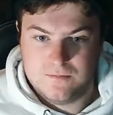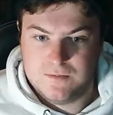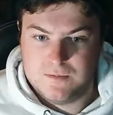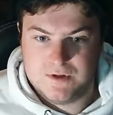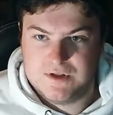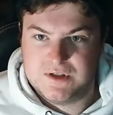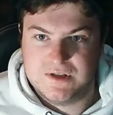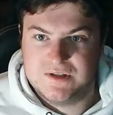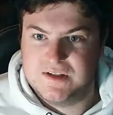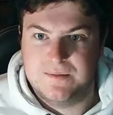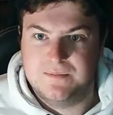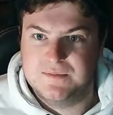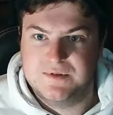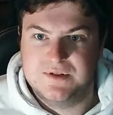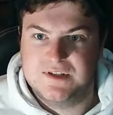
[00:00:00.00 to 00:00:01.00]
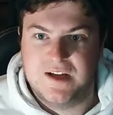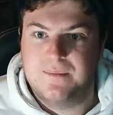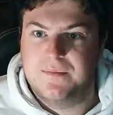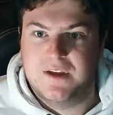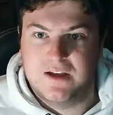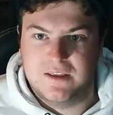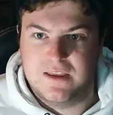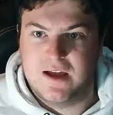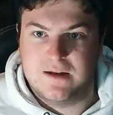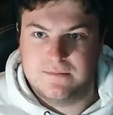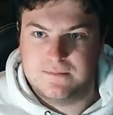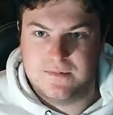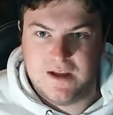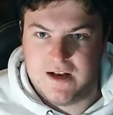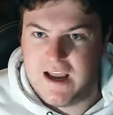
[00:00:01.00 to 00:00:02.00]
something
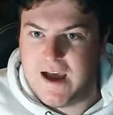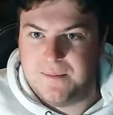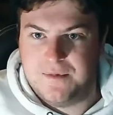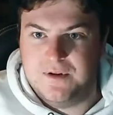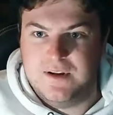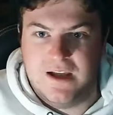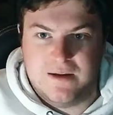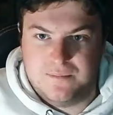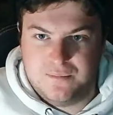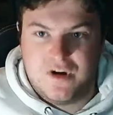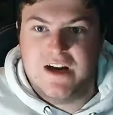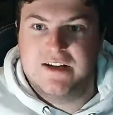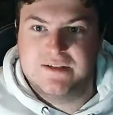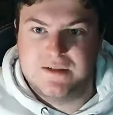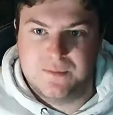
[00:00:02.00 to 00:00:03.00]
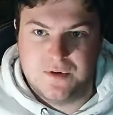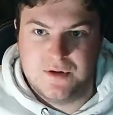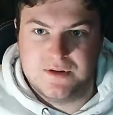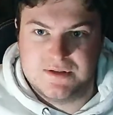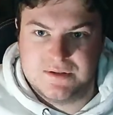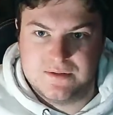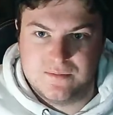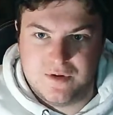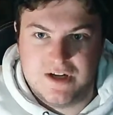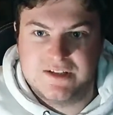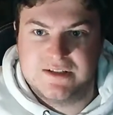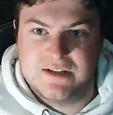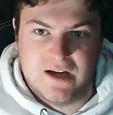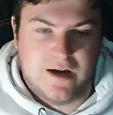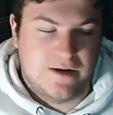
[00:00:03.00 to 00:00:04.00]
that happened that breaks the person,
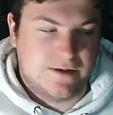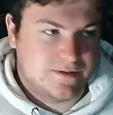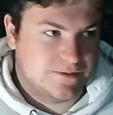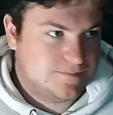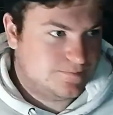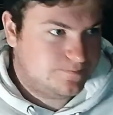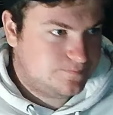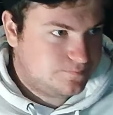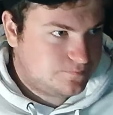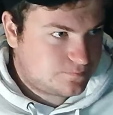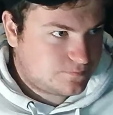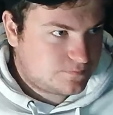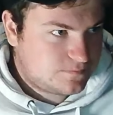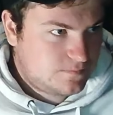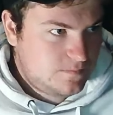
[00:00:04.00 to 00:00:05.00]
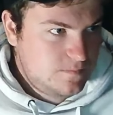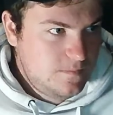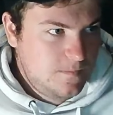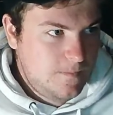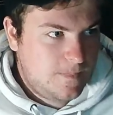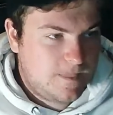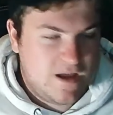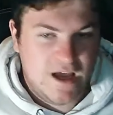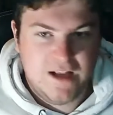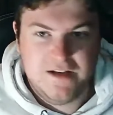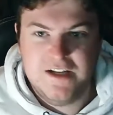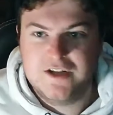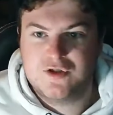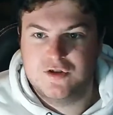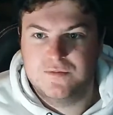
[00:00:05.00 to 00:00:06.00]
breaks the character. And
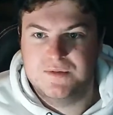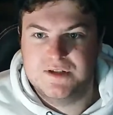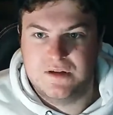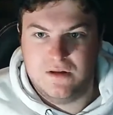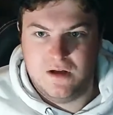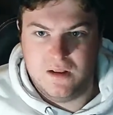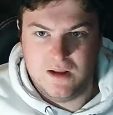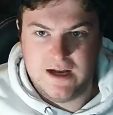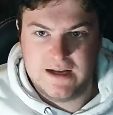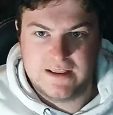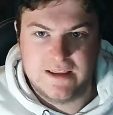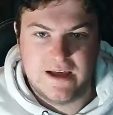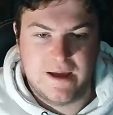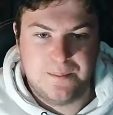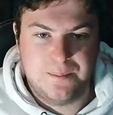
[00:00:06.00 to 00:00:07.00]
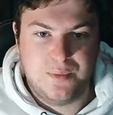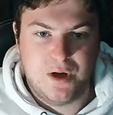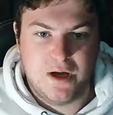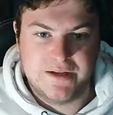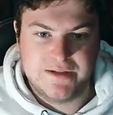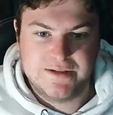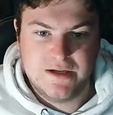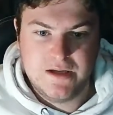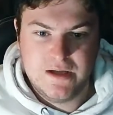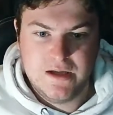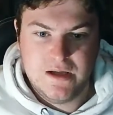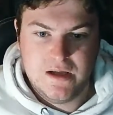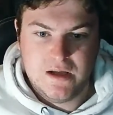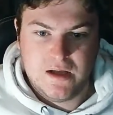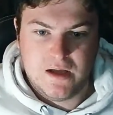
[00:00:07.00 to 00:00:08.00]
Nitrum is a lot like that, but
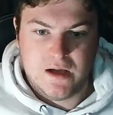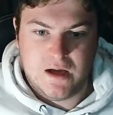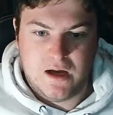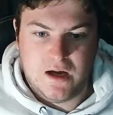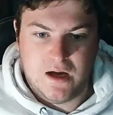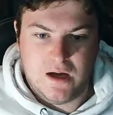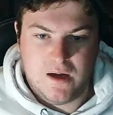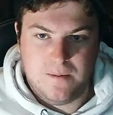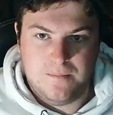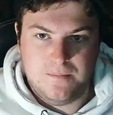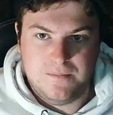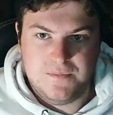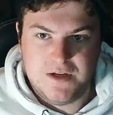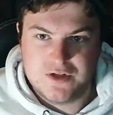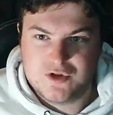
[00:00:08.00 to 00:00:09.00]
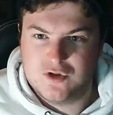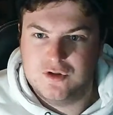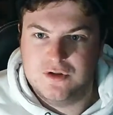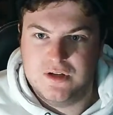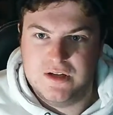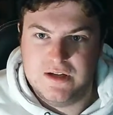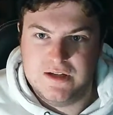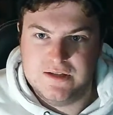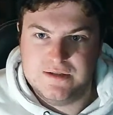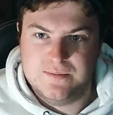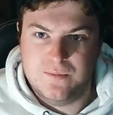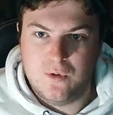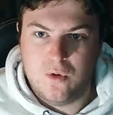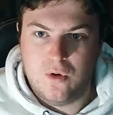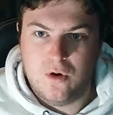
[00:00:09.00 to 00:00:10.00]
Nitrum is
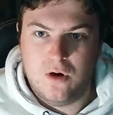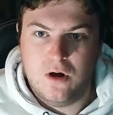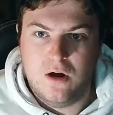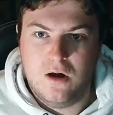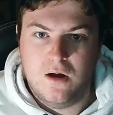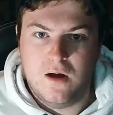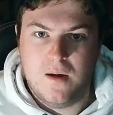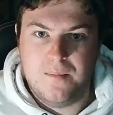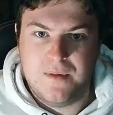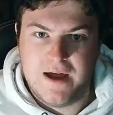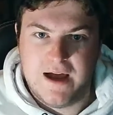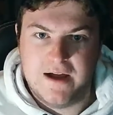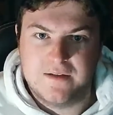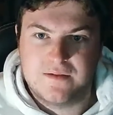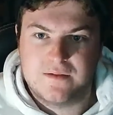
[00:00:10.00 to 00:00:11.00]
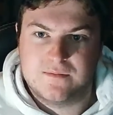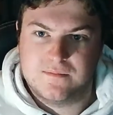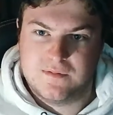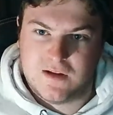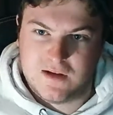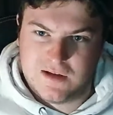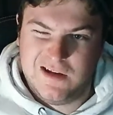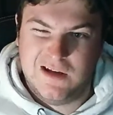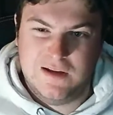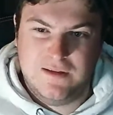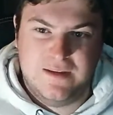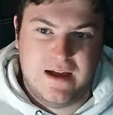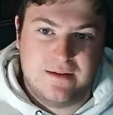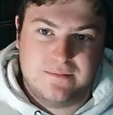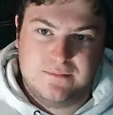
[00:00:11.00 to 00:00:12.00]
more about a
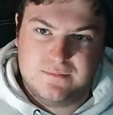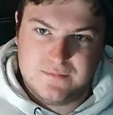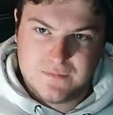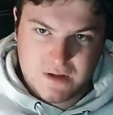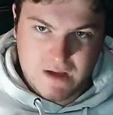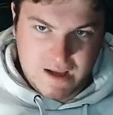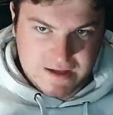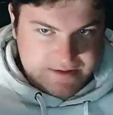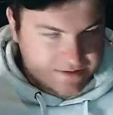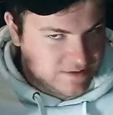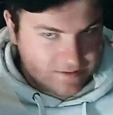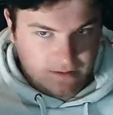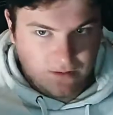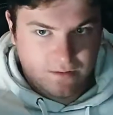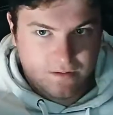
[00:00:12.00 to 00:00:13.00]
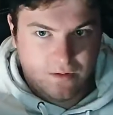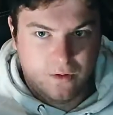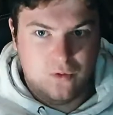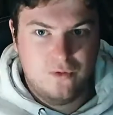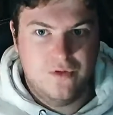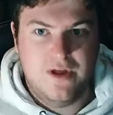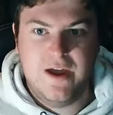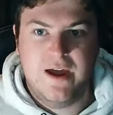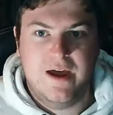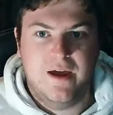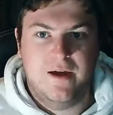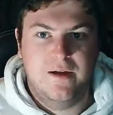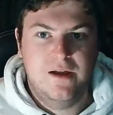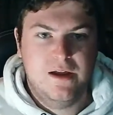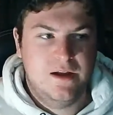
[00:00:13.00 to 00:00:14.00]
kid that isn't all
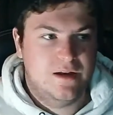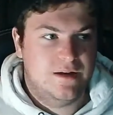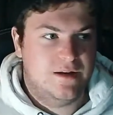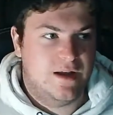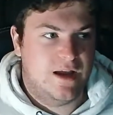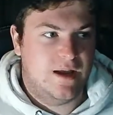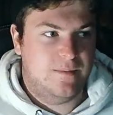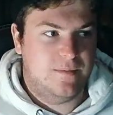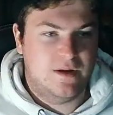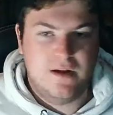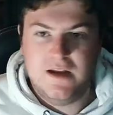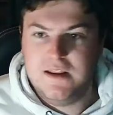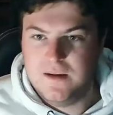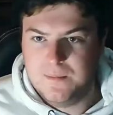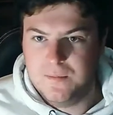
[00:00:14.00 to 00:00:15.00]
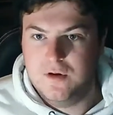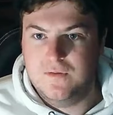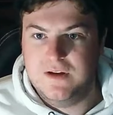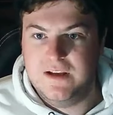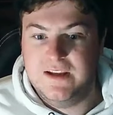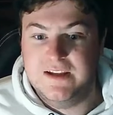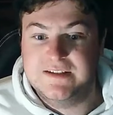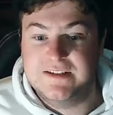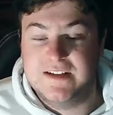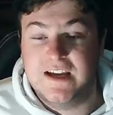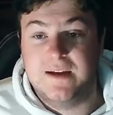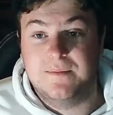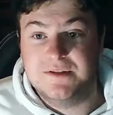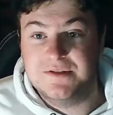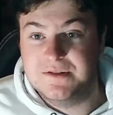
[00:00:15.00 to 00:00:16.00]
there, named in the movie. His
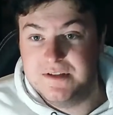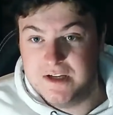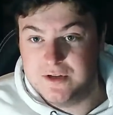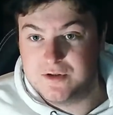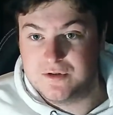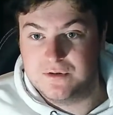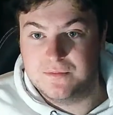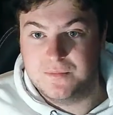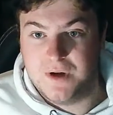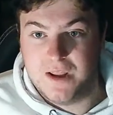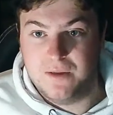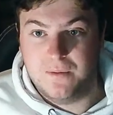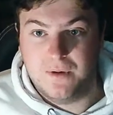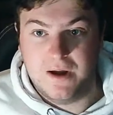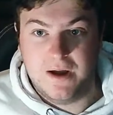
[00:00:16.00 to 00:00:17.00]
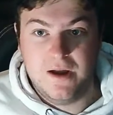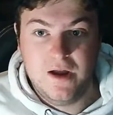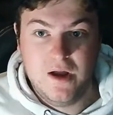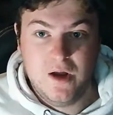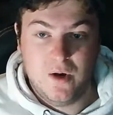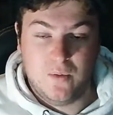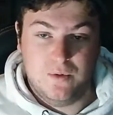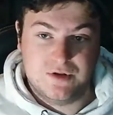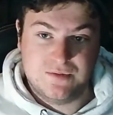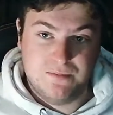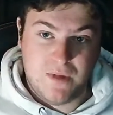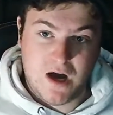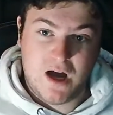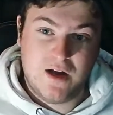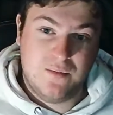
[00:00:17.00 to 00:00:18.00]
name is Nitrum, by the way, which
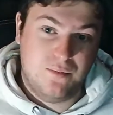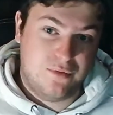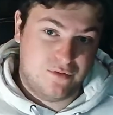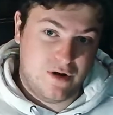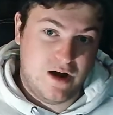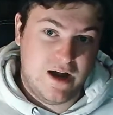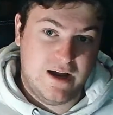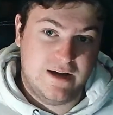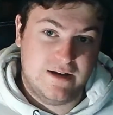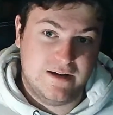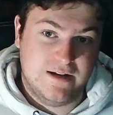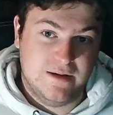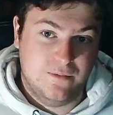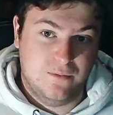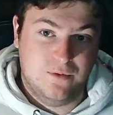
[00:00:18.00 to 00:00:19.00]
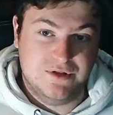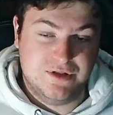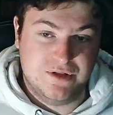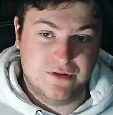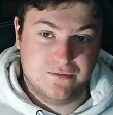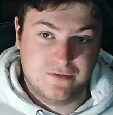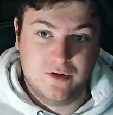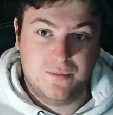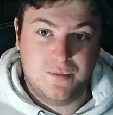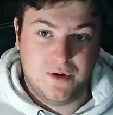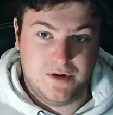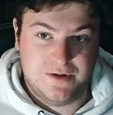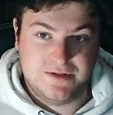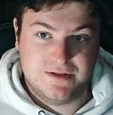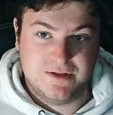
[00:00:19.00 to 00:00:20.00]
Martin Bryant, it was the real
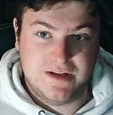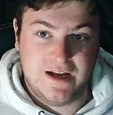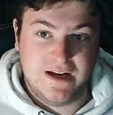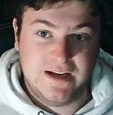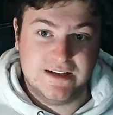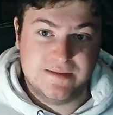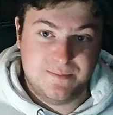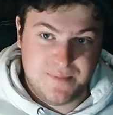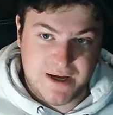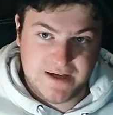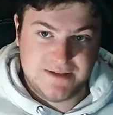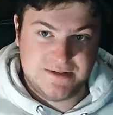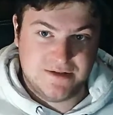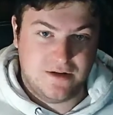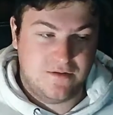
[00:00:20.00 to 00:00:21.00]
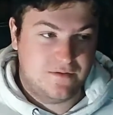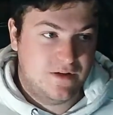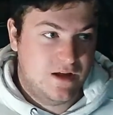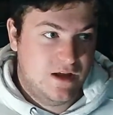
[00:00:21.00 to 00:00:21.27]
person that it's based off.